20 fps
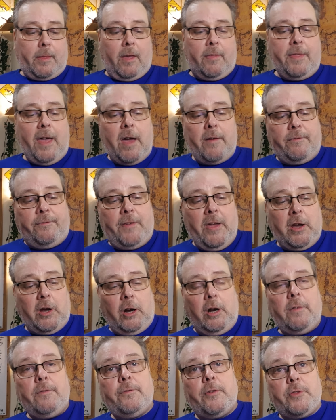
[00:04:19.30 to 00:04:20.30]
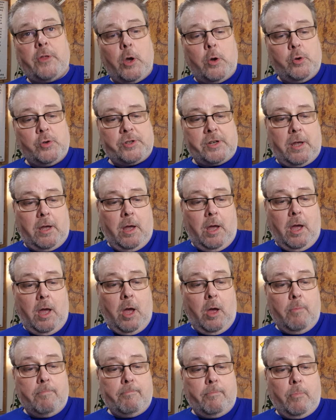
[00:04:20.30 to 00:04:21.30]
That figure, for those
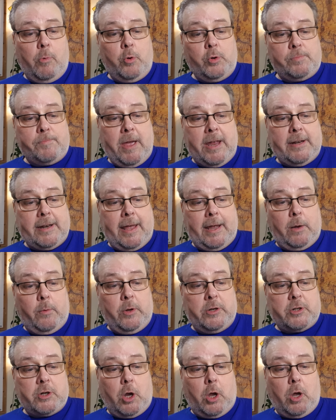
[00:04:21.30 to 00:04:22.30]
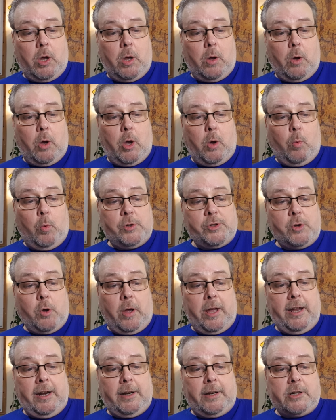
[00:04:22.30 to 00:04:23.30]
whose main language was
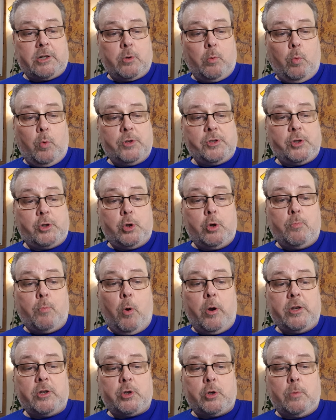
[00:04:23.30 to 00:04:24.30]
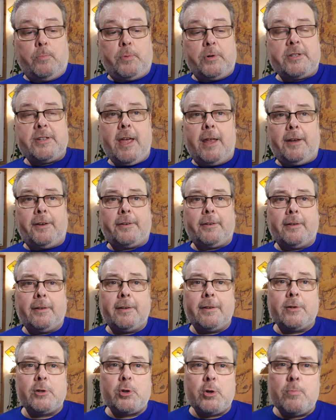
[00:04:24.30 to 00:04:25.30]
not English, was 2.2%.
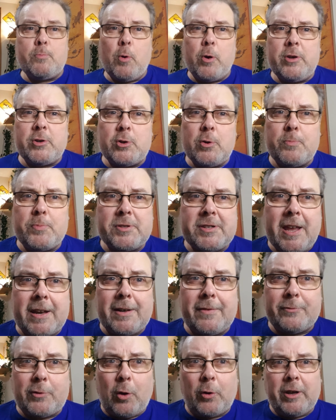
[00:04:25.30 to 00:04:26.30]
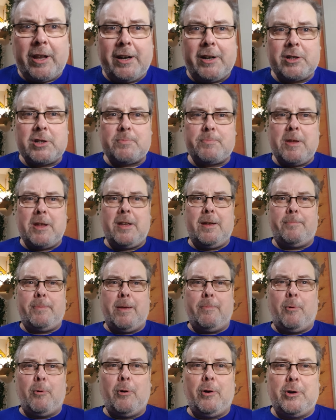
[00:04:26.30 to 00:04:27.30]
2.2% of non-English speaking
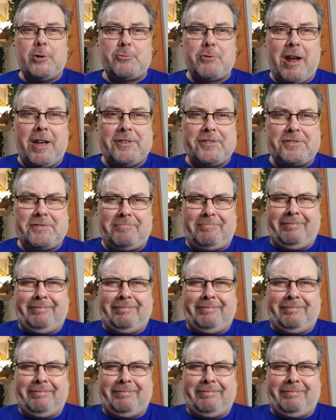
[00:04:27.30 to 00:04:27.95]
people are trans.